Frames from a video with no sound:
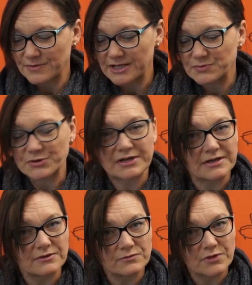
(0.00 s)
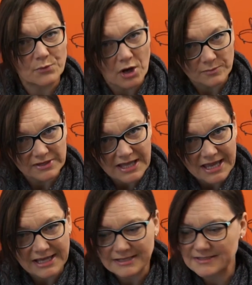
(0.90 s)
rests were in the wrong
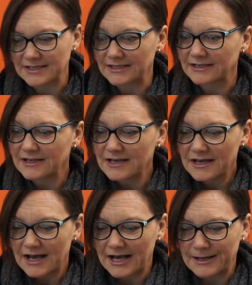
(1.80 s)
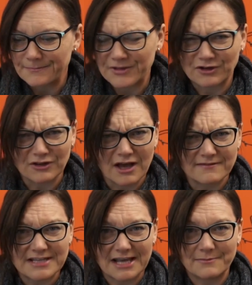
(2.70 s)
place, and the
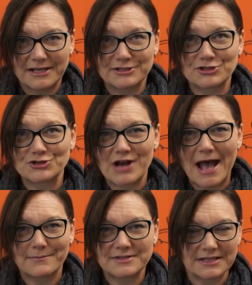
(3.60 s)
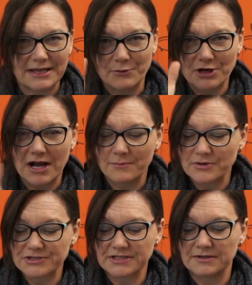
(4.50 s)
gloves had big straps and they were
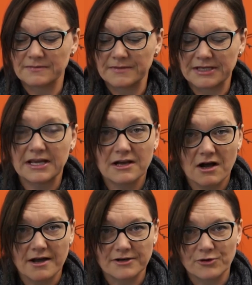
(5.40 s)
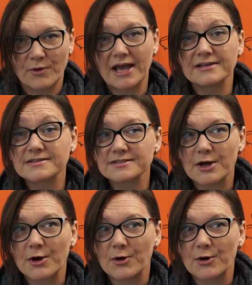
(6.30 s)
cumbersome and got in your way. So